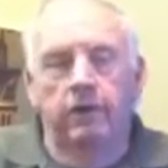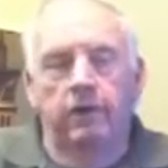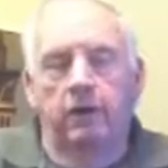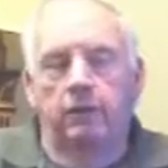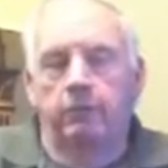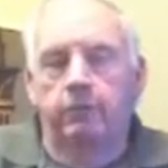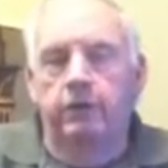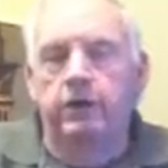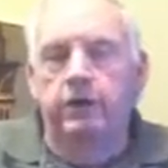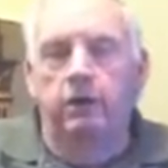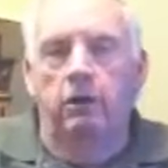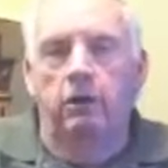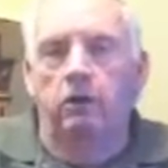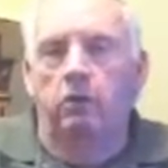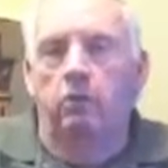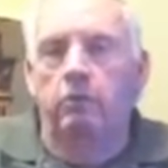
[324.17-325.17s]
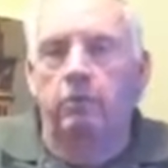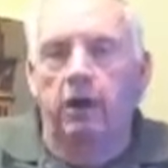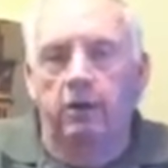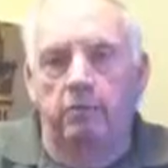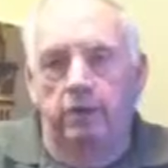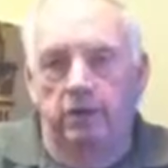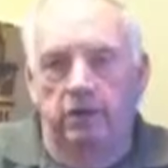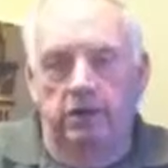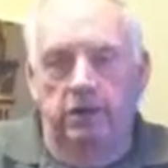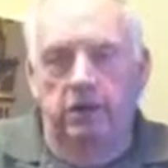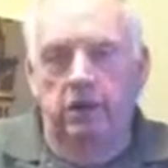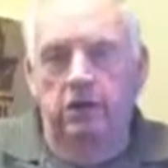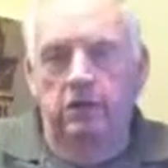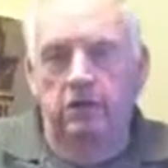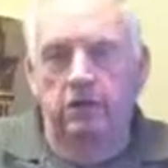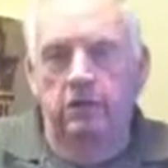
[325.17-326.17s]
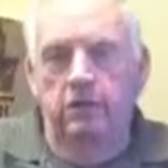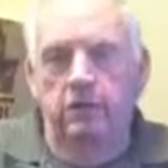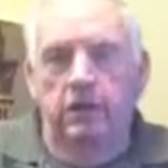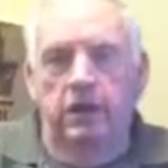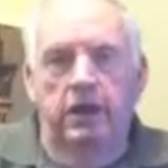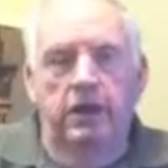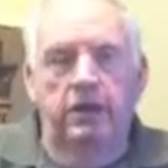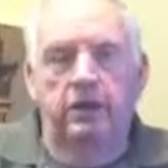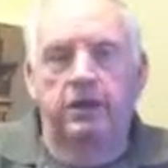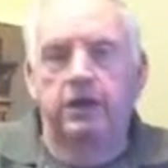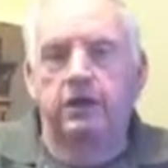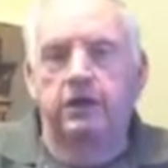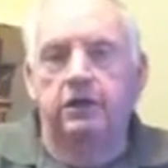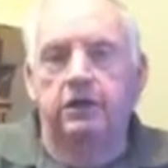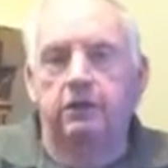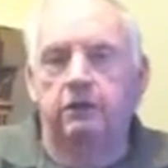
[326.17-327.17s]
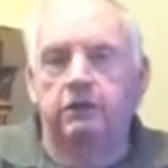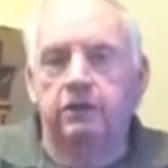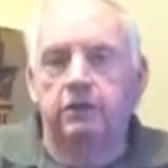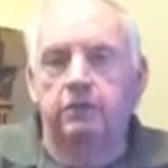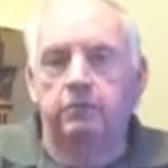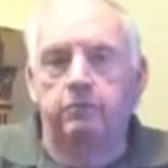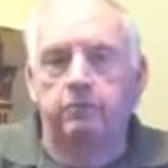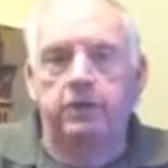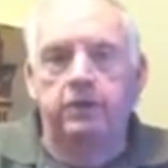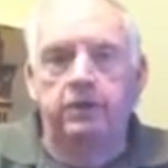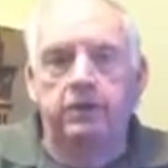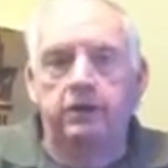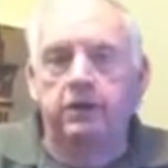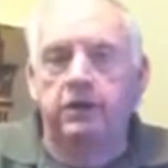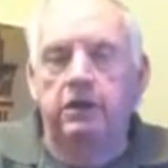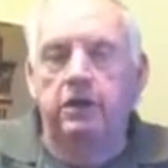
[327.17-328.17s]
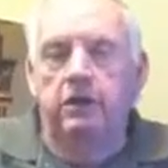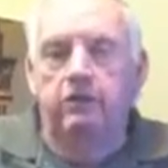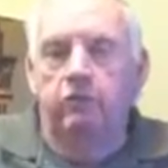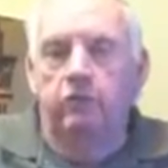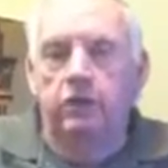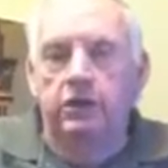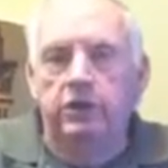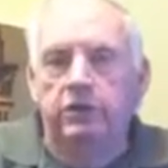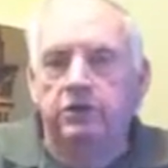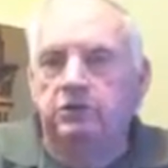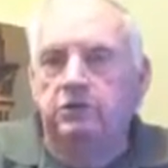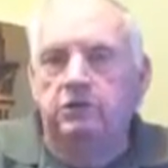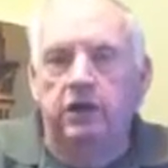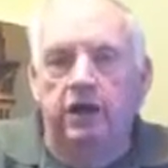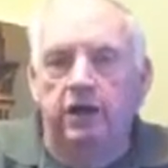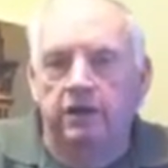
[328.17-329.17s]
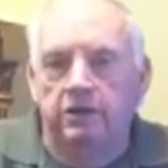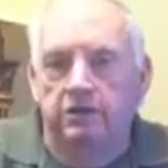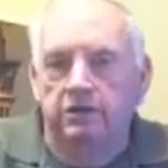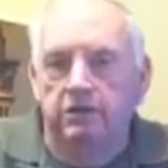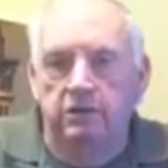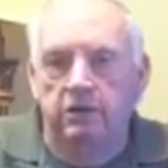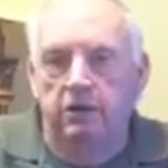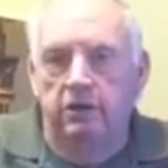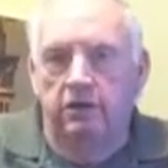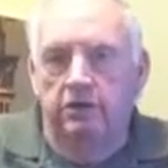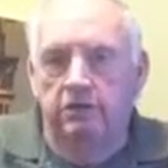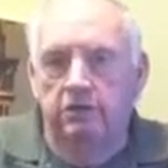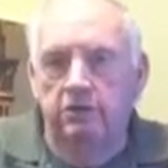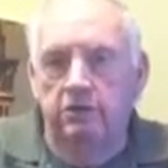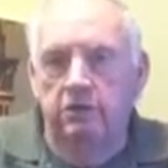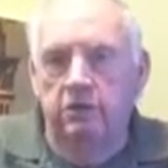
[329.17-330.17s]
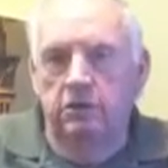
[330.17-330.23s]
appeal Obamacare and they give their billionaire friends tax cuts.